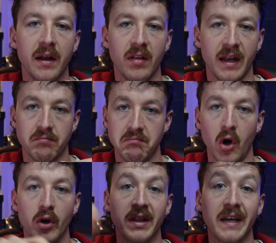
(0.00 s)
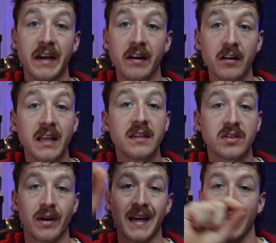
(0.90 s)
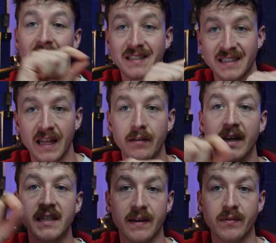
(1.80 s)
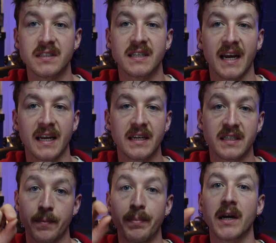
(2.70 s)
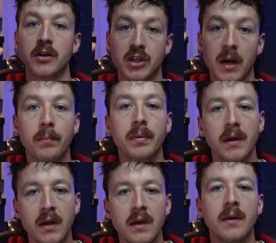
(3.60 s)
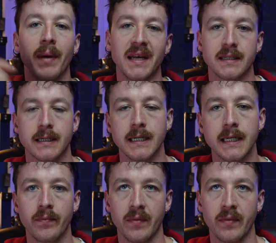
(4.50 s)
like non-linearly, so it accelerates. Every second is a bigger jump, basically.